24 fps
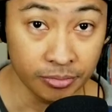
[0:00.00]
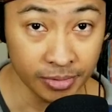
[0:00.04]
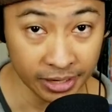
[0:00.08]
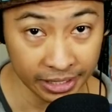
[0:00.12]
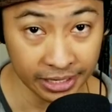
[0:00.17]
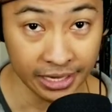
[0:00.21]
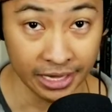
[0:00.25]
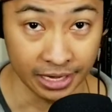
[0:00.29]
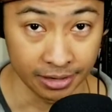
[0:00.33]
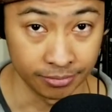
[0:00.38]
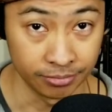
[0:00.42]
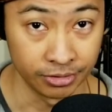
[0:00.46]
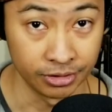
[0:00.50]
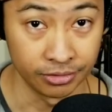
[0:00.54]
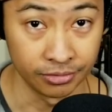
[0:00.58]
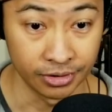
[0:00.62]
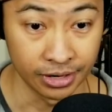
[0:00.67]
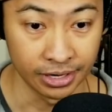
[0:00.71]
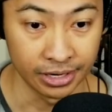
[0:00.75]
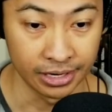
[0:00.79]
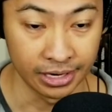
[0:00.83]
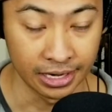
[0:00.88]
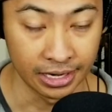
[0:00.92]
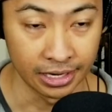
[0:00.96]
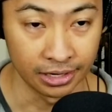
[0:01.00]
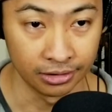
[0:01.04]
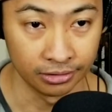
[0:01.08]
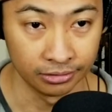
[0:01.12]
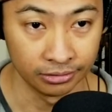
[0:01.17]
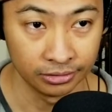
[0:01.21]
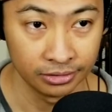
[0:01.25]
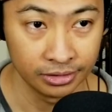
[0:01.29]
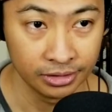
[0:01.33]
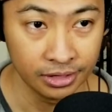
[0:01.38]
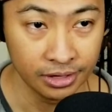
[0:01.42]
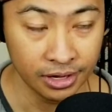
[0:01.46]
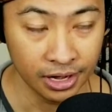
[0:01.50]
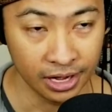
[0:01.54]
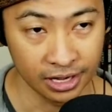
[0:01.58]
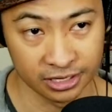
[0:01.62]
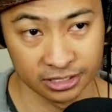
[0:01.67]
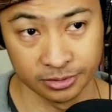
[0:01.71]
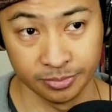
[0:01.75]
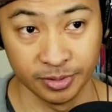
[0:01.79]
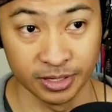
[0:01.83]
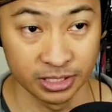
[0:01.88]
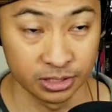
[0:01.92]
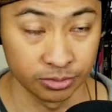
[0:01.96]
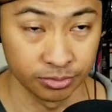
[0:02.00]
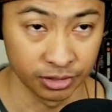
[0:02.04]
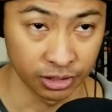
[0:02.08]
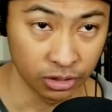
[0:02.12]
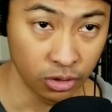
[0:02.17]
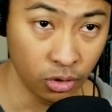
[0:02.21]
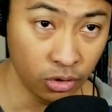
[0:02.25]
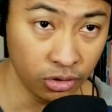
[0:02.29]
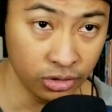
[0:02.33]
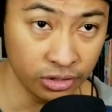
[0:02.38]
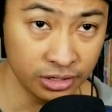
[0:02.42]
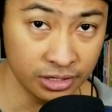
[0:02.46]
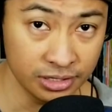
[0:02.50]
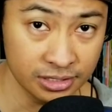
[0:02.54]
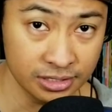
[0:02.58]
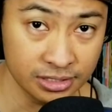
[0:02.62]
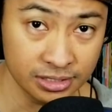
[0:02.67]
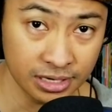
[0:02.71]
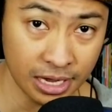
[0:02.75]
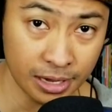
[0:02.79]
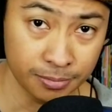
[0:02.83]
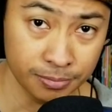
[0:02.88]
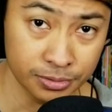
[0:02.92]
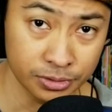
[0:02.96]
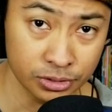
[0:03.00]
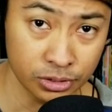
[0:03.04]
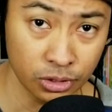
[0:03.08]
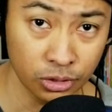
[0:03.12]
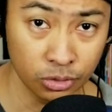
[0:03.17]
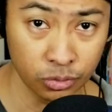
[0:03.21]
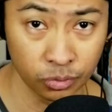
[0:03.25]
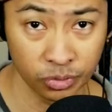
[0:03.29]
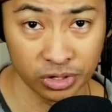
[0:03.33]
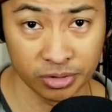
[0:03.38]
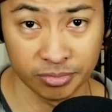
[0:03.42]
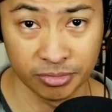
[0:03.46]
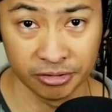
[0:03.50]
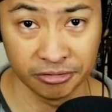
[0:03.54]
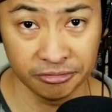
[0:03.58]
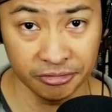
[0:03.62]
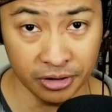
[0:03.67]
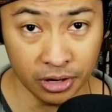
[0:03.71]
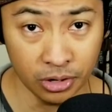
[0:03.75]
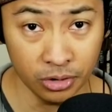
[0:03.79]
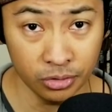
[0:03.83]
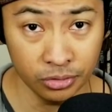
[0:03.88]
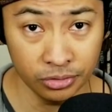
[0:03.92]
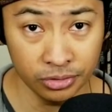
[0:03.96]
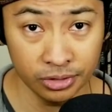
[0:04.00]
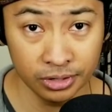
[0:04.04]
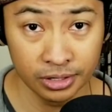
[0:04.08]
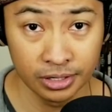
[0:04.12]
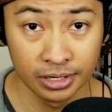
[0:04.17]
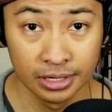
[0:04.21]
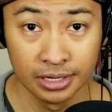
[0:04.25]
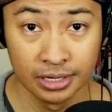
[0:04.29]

my camera right now. I was about to record this episode with my phone,